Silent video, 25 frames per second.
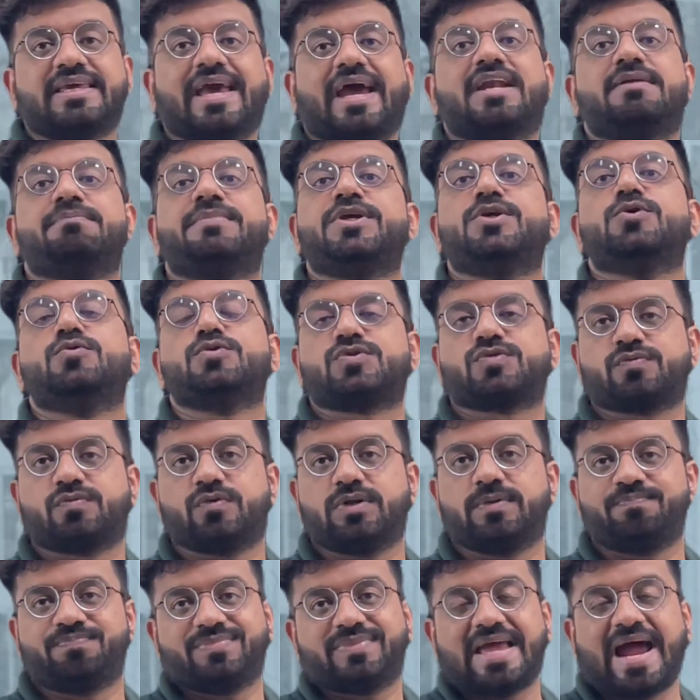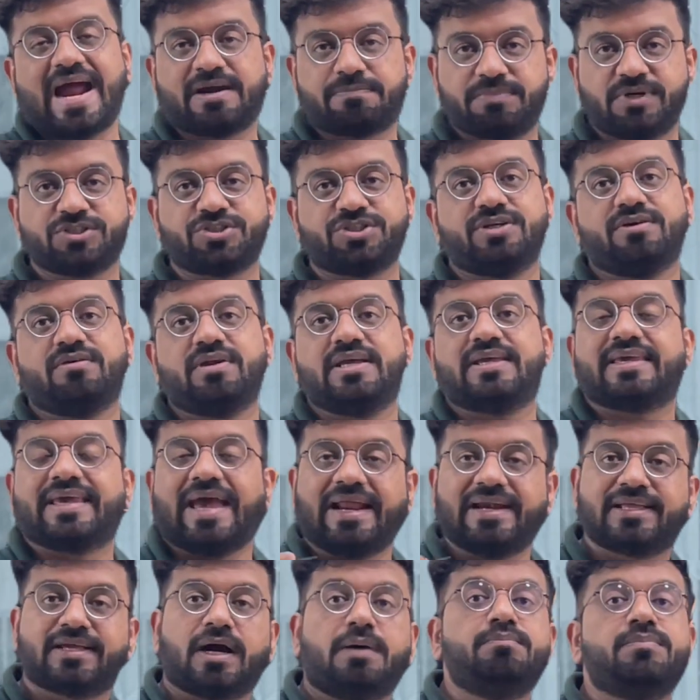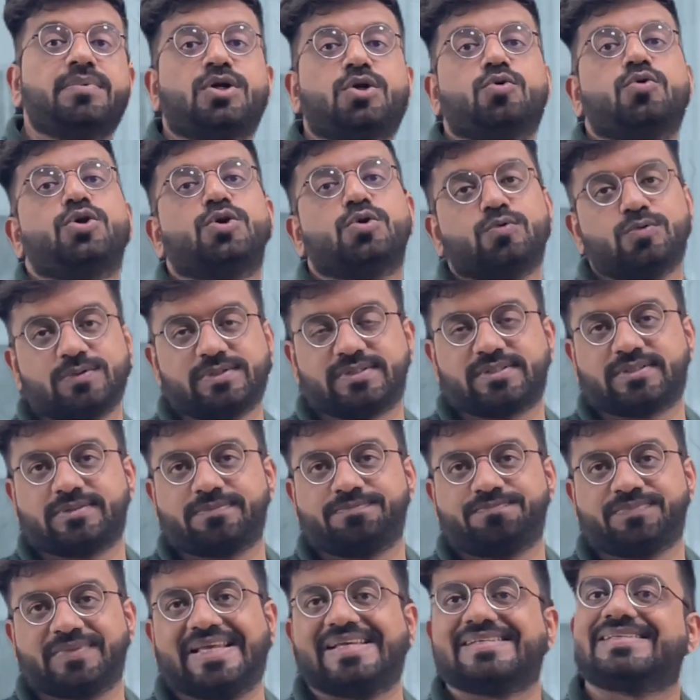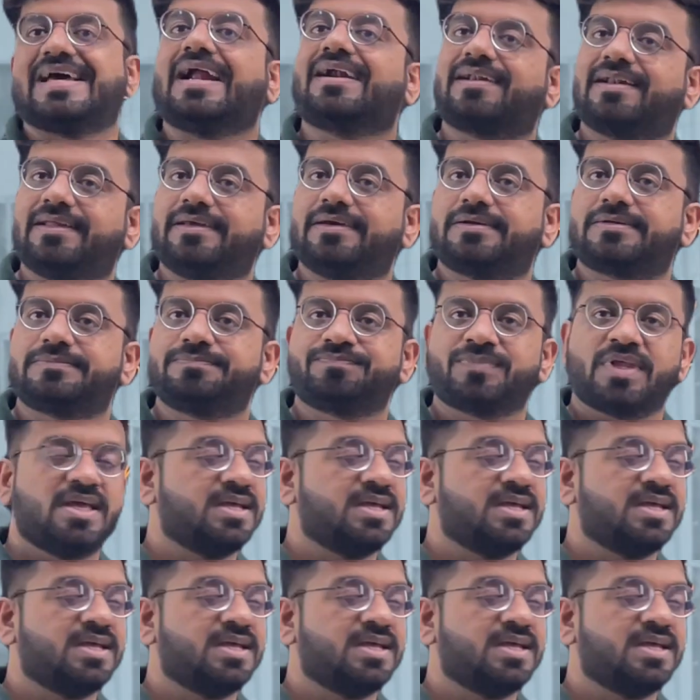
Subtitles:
can be useful, that machinery can come to use. Is that clear?